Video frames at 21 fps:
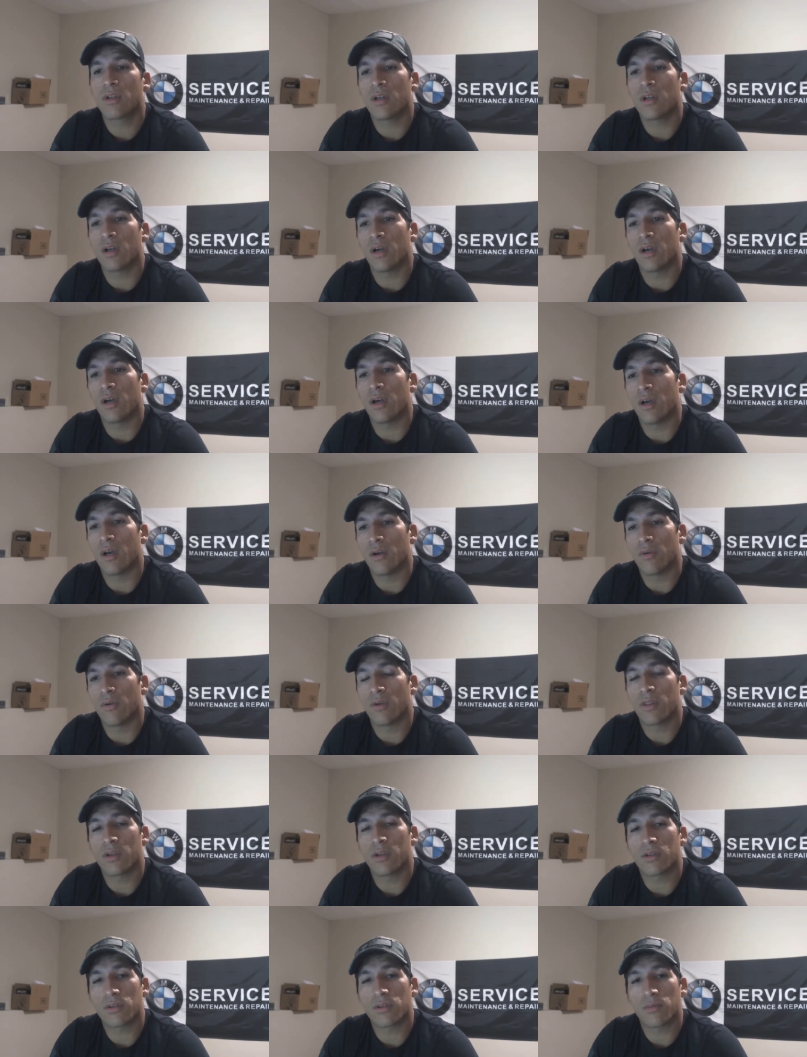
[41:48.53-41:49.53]
When
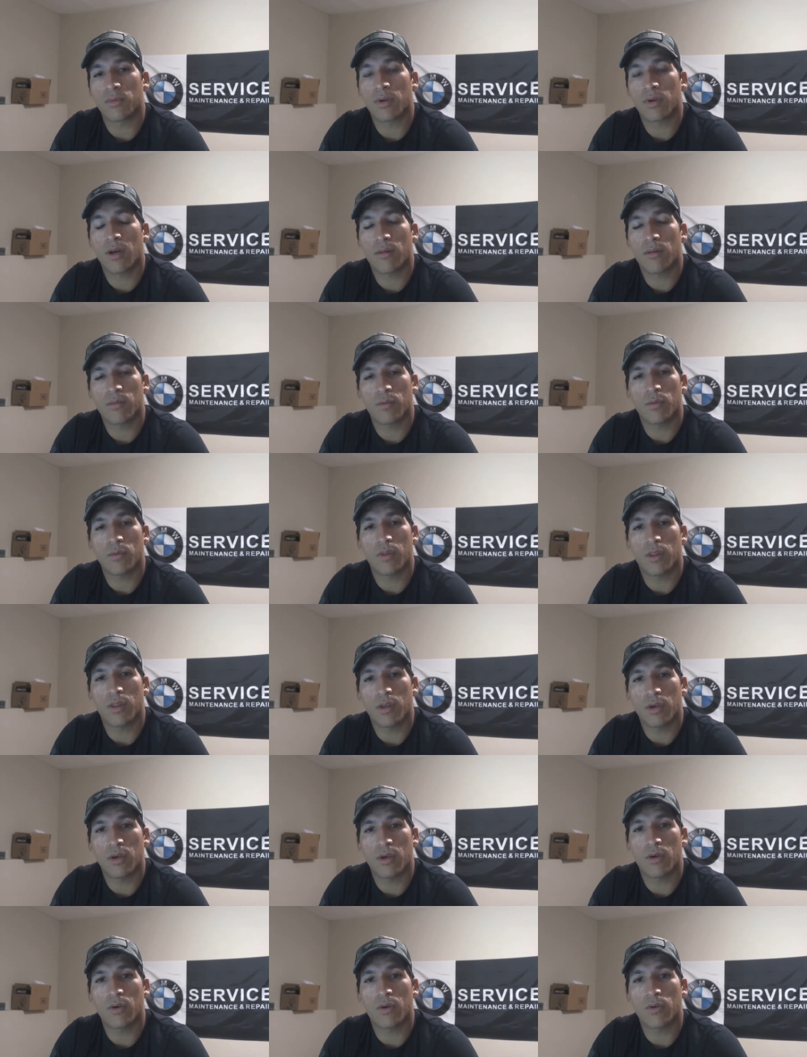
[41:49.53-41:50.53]
there's a problem with
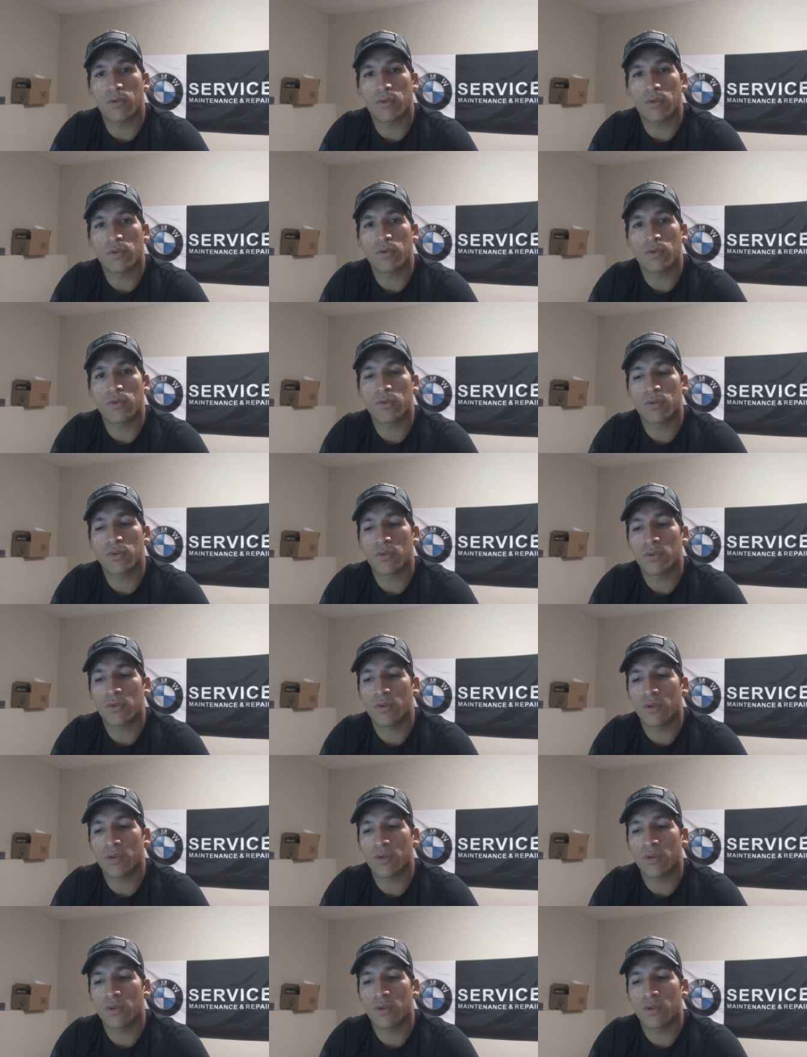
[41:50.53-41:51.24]
those,